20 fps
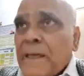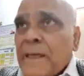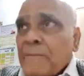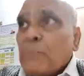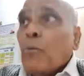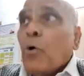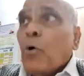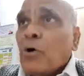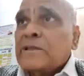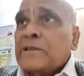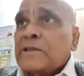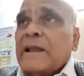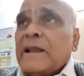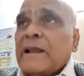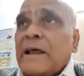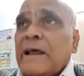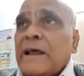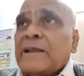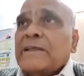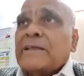More than
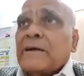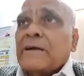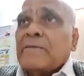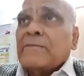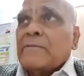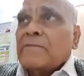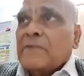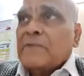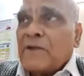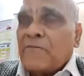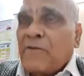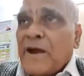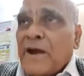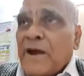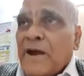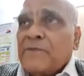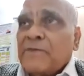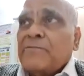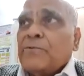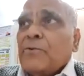anything,
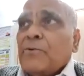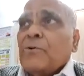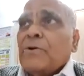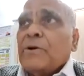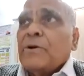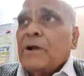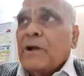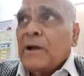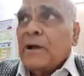refined food,